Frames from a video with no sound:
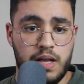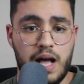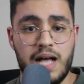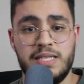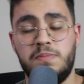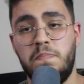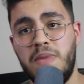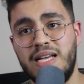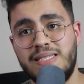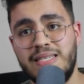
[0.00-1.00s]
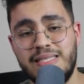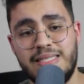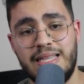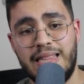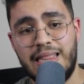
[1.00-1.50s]
As
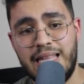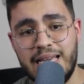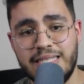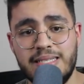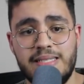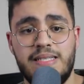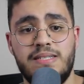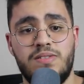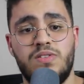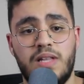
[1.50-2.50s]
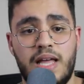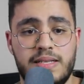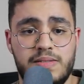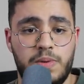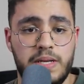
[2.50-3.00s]
Mexi's latest
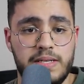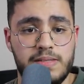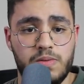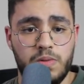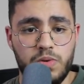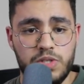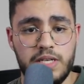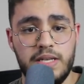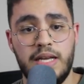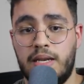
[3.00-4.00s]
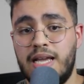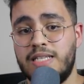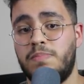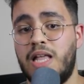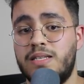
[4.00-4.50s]
decentralized trading solution,
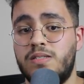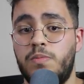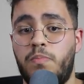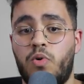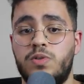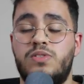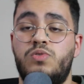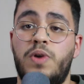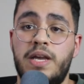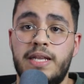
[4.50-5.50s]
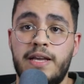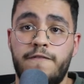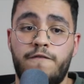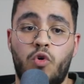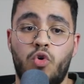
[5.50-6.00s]
Dex Plus supports trading
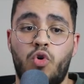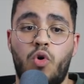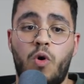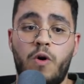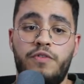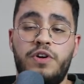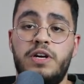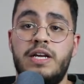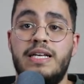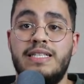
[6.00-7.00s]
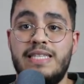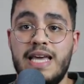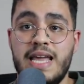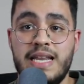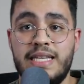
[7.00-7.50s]
for over
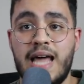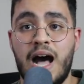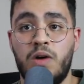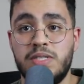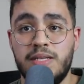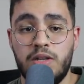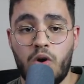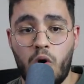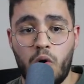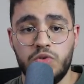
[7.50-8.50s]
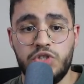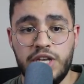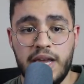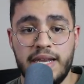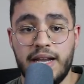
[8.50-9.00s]
10,000
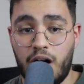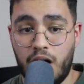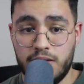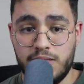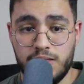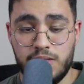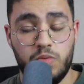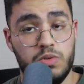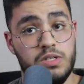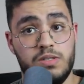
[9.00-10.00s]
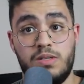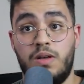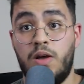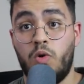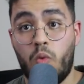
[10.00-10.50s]
on-chain assets, which is
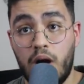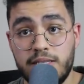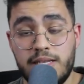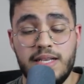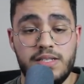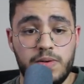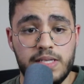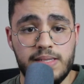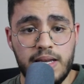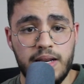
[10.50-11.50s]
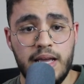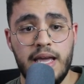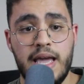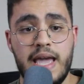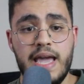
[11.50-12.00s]
quite interesting,
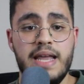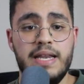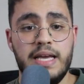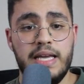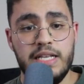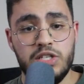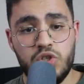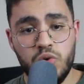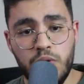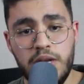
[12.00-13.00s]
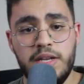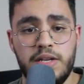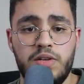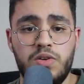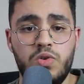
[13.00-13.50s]
and
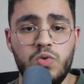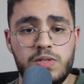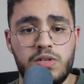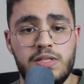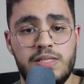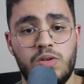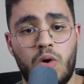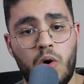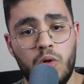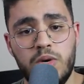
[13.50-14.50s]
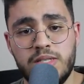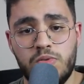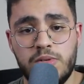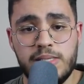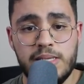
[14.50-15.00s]
ensuring users always
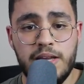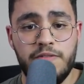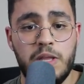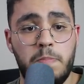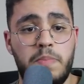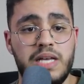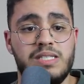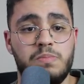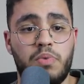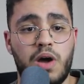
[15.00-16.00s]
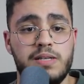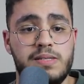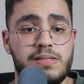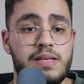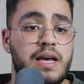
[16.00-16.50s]
receive the best
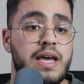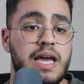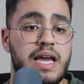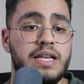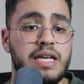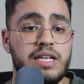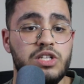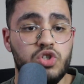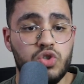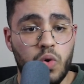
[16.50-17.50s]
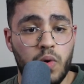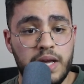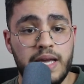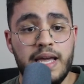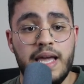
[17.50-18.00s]
prices and
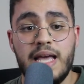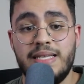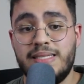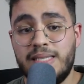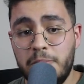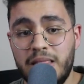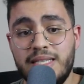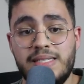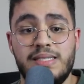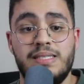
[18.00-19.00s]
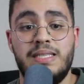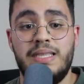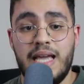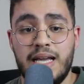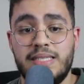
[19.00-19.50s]
enjoy a seamless
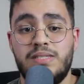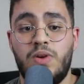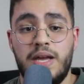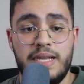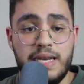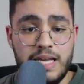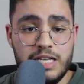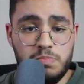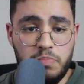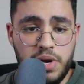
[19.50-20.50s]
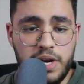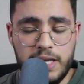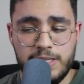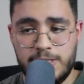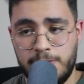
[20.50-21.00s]
DEX trading
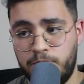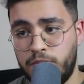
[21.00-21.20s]
experience.